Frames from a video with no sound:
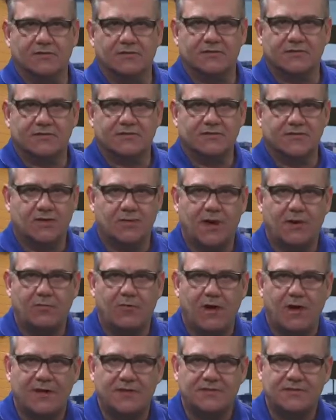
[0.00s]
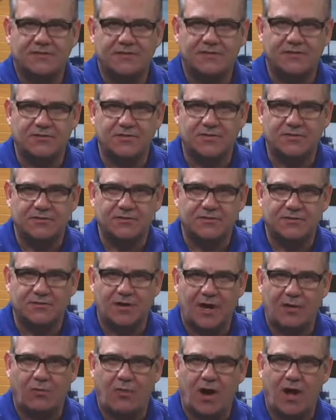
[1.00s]
So I wanted to use, oh,
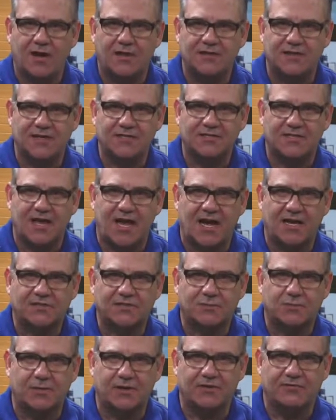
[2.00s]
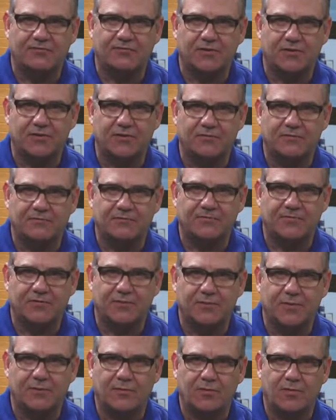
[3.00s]
guys. I wanted these last week for, the, for
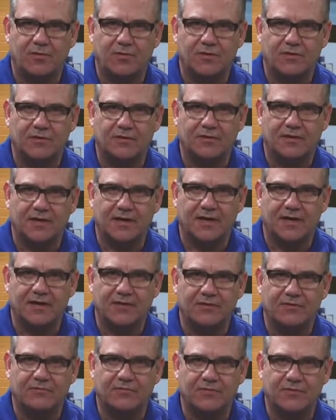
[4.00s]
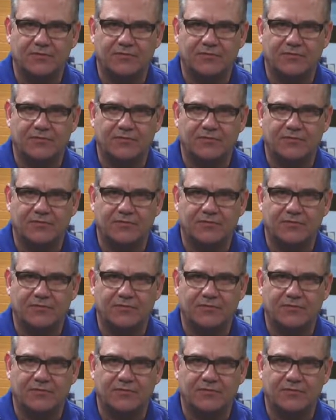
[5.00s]
Memorial Day or for the